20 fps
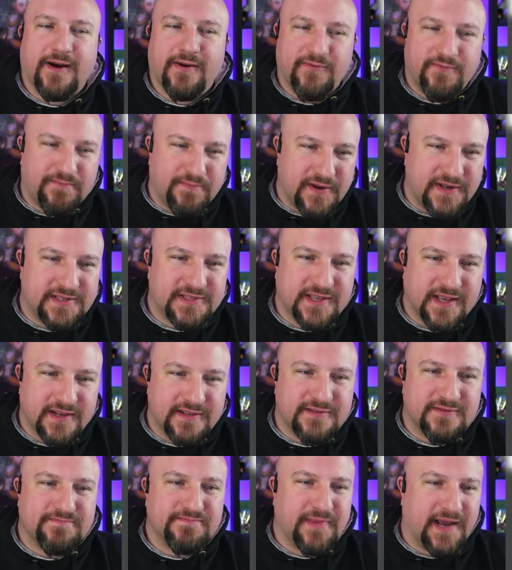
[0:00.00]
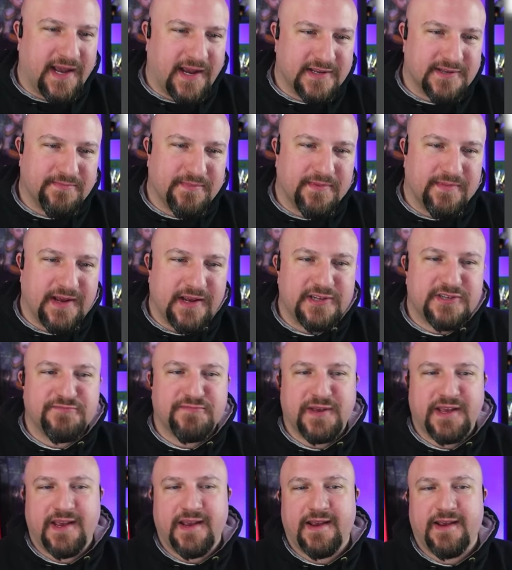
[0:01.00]
of Biscuit's maximum
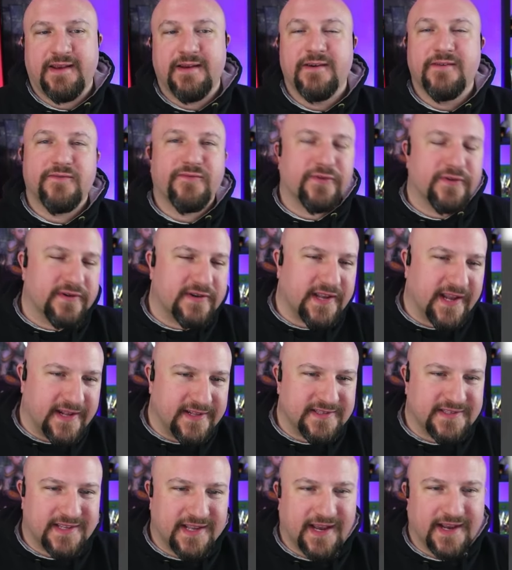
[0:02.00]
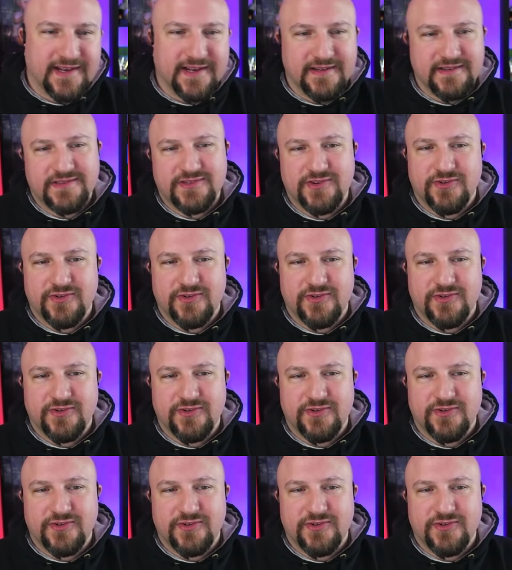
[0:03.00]
HP for 10 seconds.